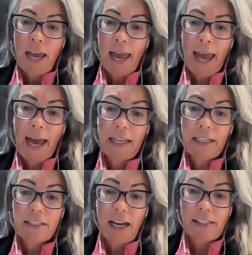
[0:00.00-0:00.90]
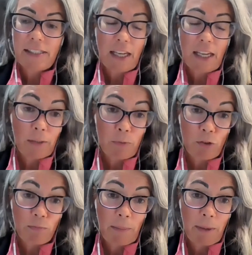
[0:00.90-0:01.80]
And I said, I want to
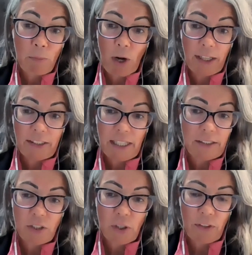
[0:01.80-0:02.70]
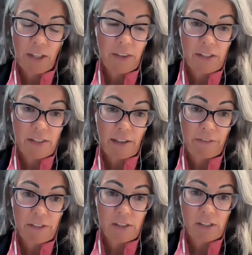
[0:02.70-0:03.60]
prove my mom wrong, because I don't think this
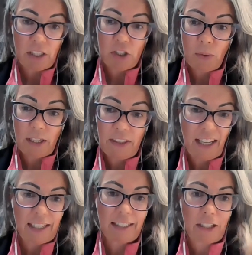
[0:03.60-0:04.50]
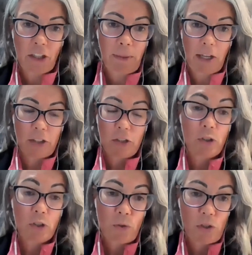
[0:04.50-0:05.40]
stuff is going to do anything I didn't hear about at
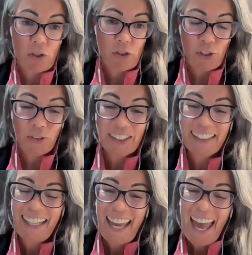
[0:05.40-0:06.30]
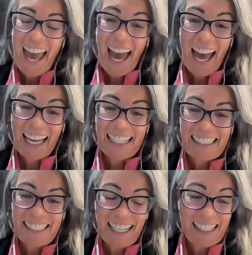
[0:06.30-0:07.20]
nutrition school.
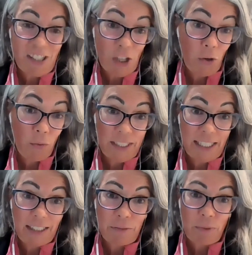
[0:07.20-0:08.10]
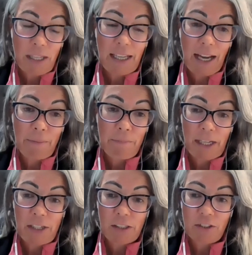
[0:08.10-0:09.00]
And so we did.
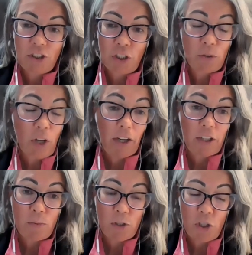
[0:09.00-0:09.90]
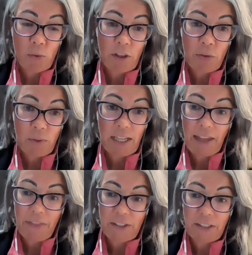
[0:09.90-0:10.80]
My 2 daughters were 2 and 3
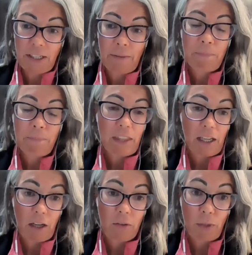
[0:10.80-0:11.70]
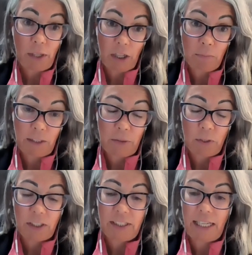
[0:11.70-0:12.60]
at the time. We got our blood
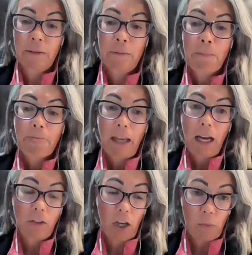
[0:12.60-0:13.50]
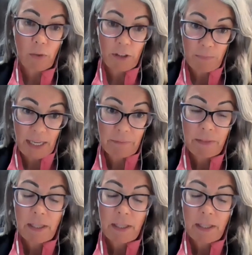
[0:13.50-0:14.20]
work done along with me.